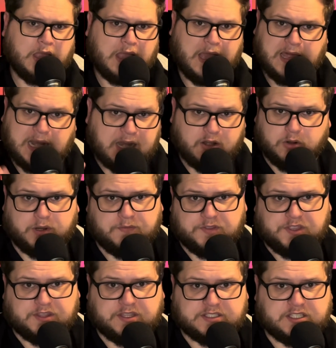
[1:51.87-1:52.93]
And I don't even
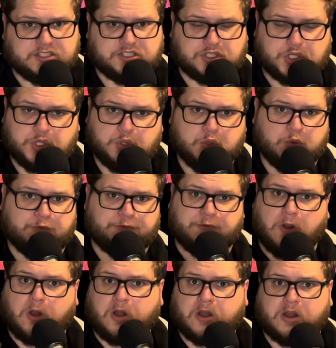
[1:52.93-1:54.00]
think this is too
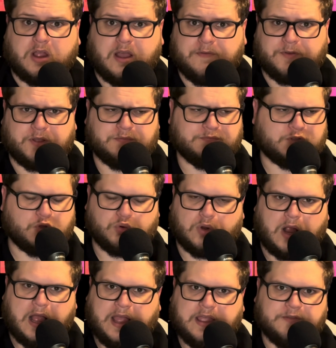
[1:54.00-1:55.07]
far of a
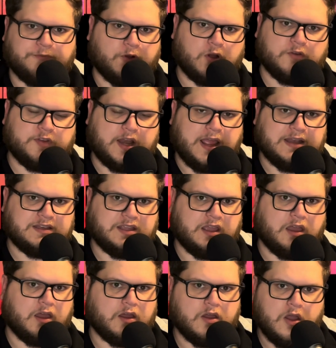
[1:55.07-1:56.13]
cry, far of an
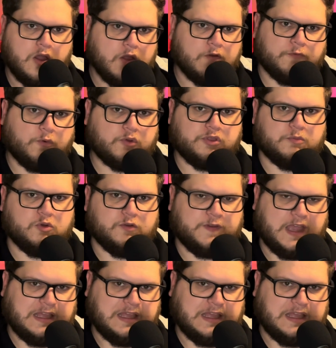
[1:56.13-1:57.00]
idea for the movie.